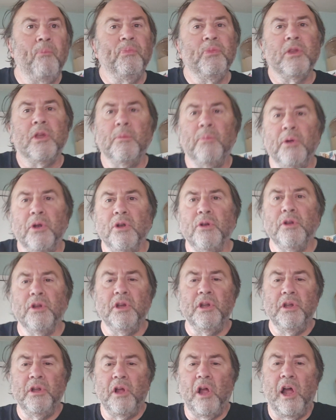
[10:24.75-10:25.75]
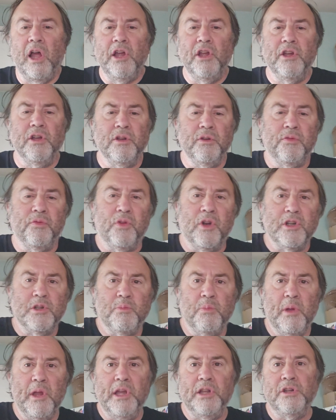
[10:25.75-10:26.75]
Compared to high-end fresh
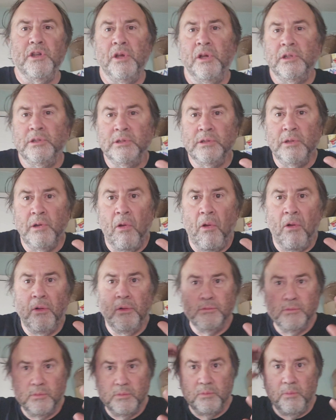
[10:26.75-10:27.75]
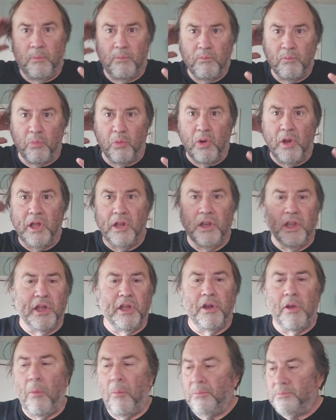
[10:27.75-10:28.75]
baked bread, like
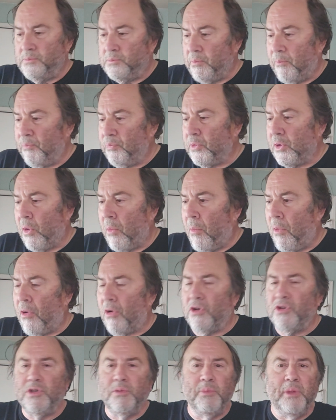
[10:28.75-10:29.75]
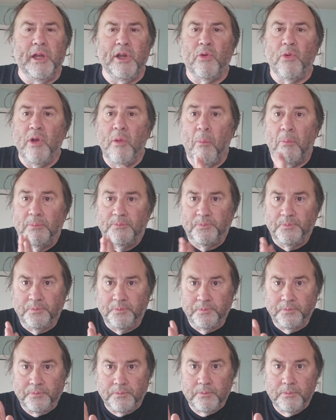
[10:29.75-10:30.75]
at a artisan bakery,
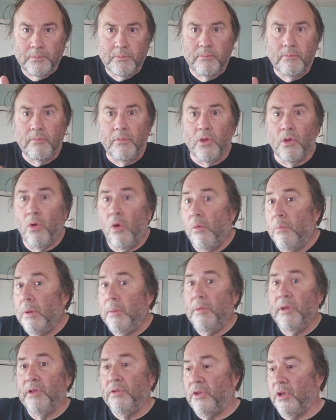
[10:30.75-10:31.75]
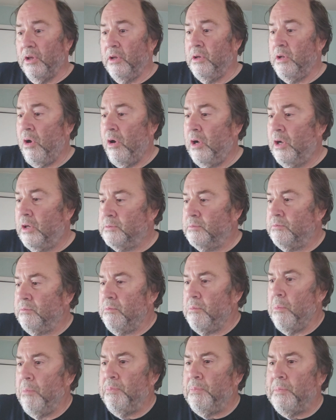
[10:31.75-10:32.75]
or maybe at the
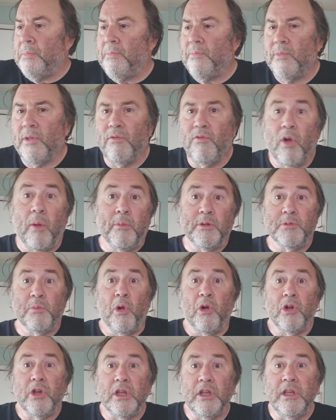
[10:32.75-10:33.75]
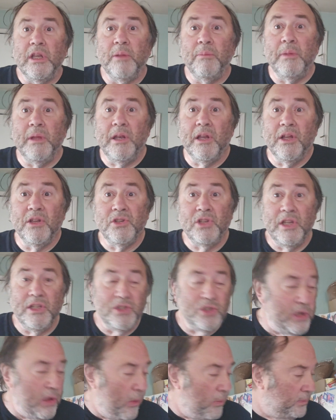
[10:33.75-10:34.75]
farmer's market, it may not
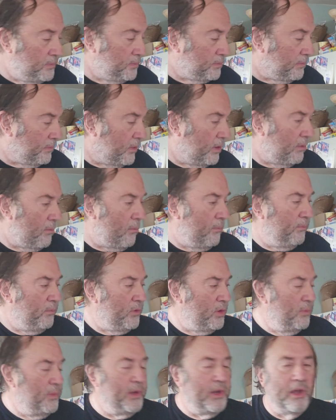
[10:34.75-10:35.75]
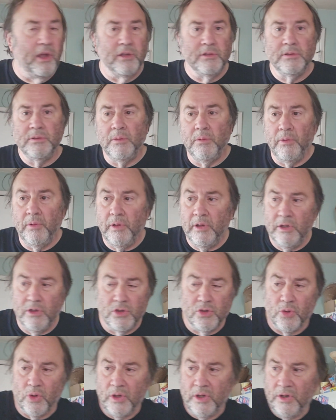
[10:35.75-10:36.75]
taste, you may not
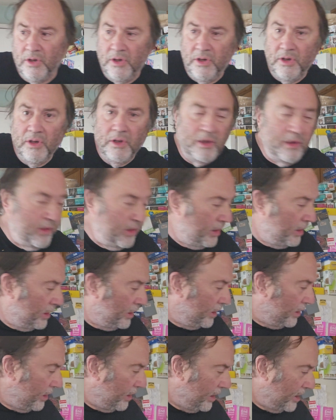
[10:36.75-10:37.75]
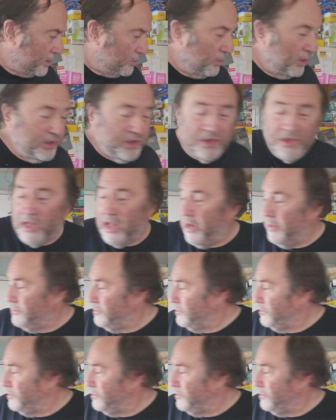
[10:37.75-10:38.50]
enjoy it as much as that.